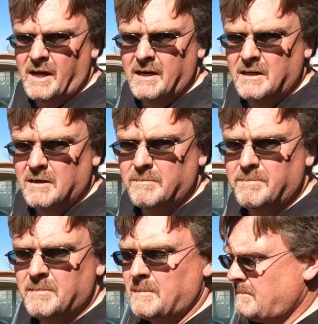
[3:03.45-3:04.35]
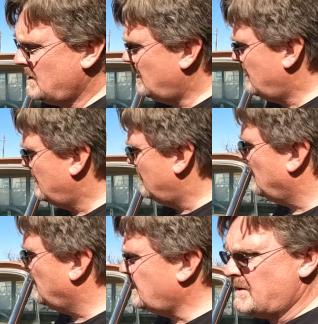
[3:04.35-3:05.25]
on here.
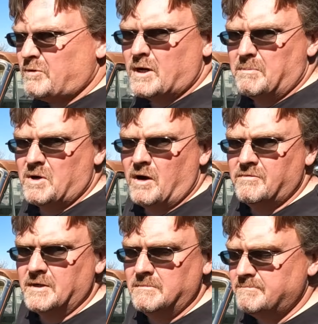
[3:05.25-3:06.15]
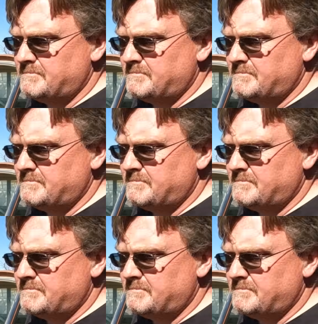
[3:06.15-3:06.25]
Time for a cup of coffee.